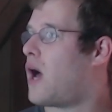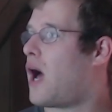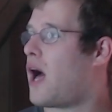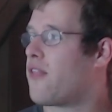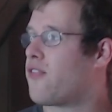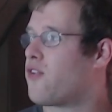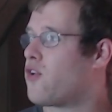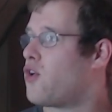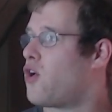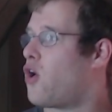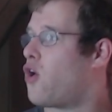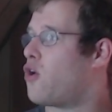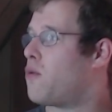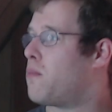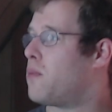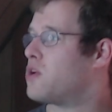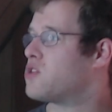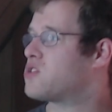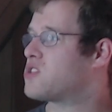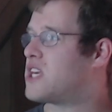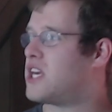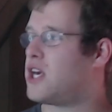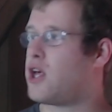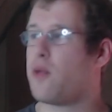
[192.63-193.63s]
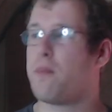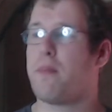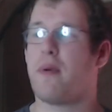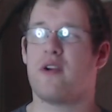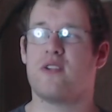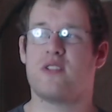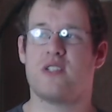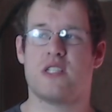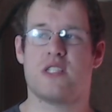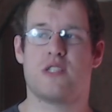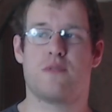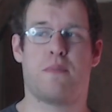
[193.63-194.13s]
other notables, kill
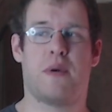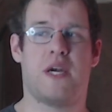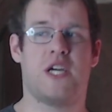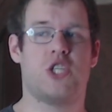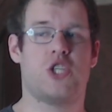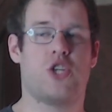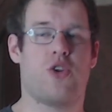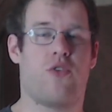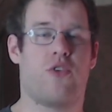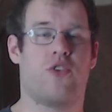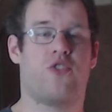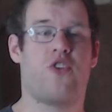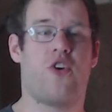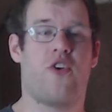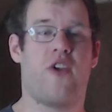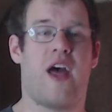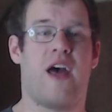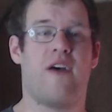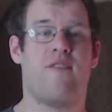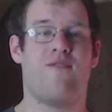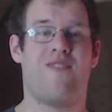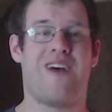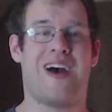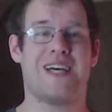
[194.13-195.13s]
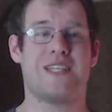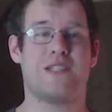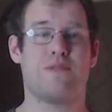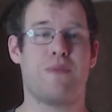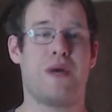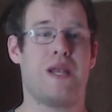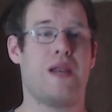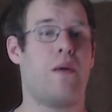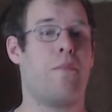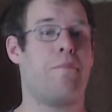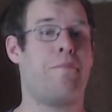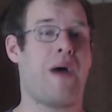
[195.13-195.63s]
participation, return on
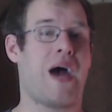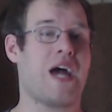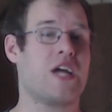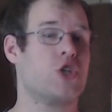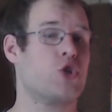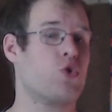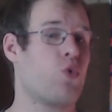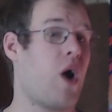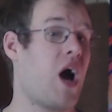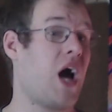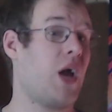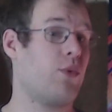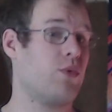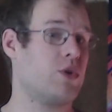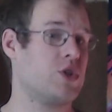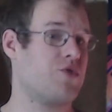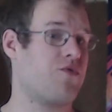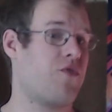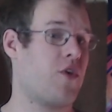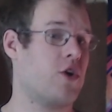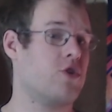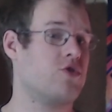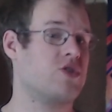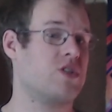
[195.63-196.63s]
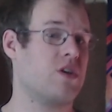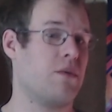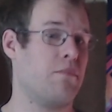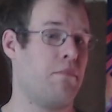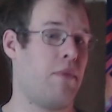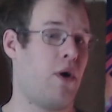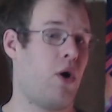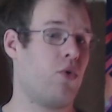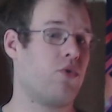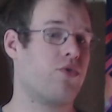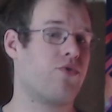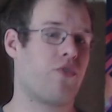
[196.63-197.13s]
investment. Beichuan was first in
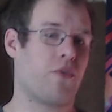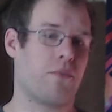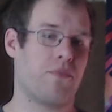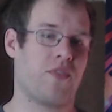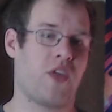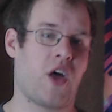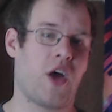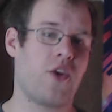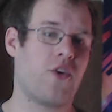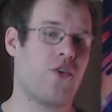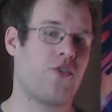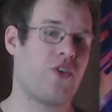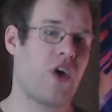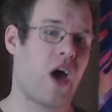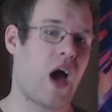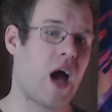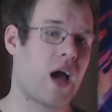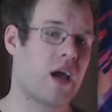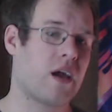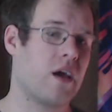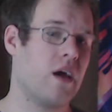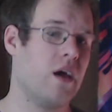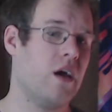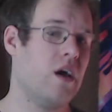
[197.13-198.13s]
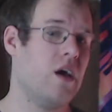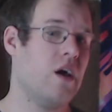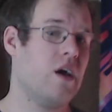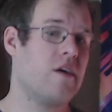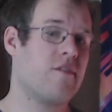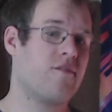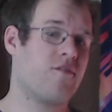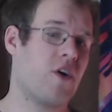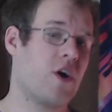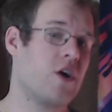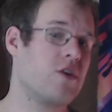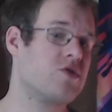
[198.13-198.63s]
both from Thunder Talk.
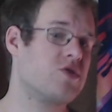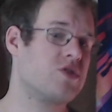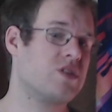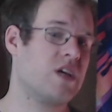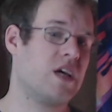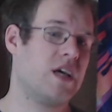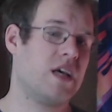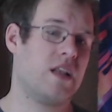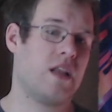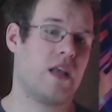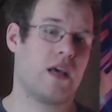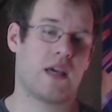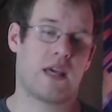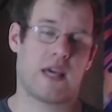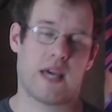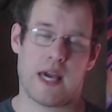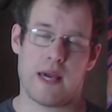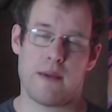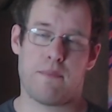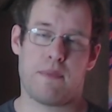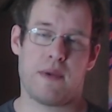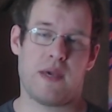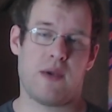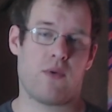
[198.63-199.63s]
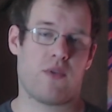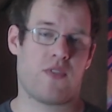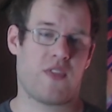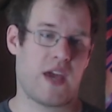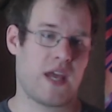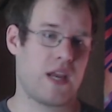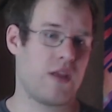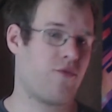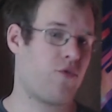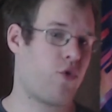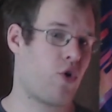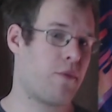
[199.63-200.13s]
First in KP with
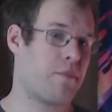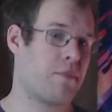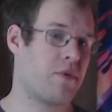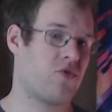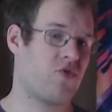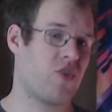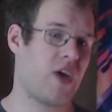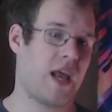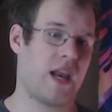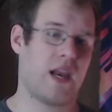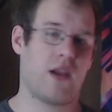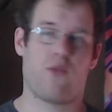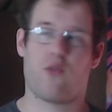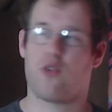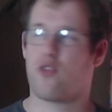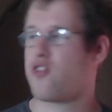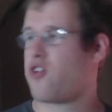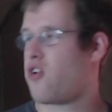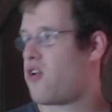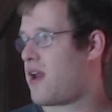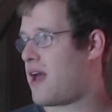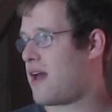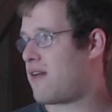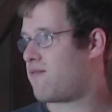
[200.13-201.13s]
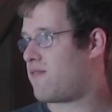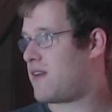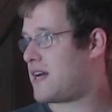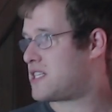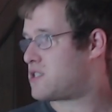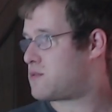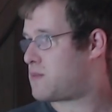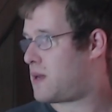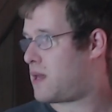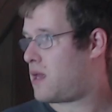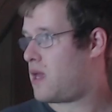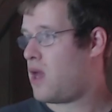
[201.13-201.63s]
84% and return on
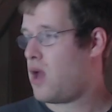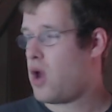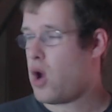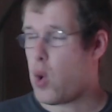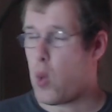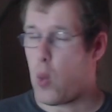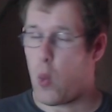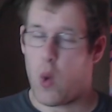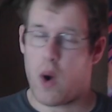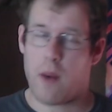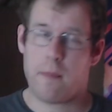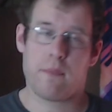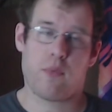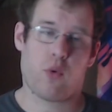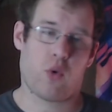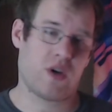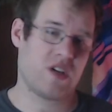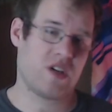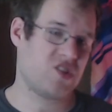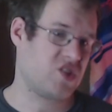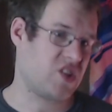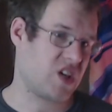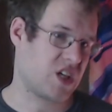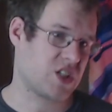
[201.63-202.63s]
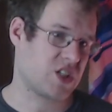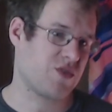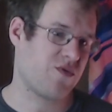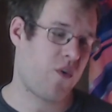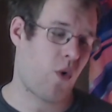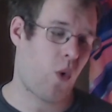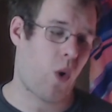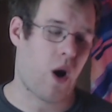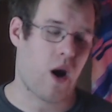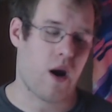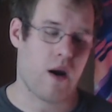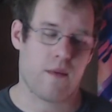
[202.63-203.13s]
investment
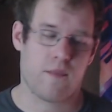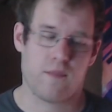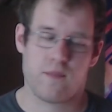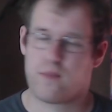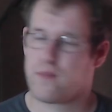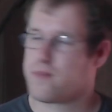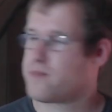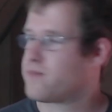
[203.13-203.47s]
1.64.